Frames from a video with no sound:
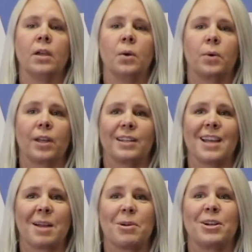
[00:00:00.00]
We're going to
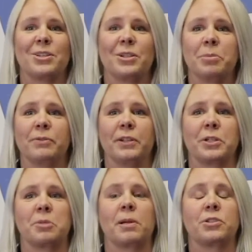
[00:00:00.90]
talk about our Tunable
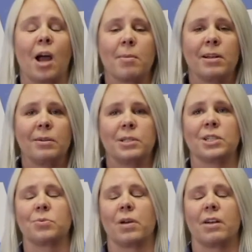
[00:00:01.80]
Filter Spectrometer, which
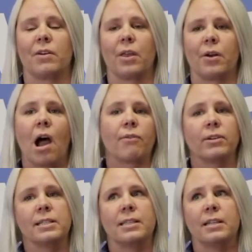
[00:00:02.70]
is one of our other
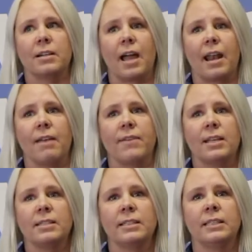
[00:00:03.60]
offerings here at
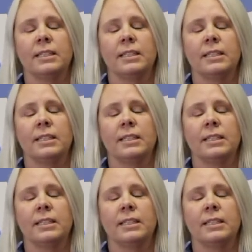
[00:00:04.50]
Envent,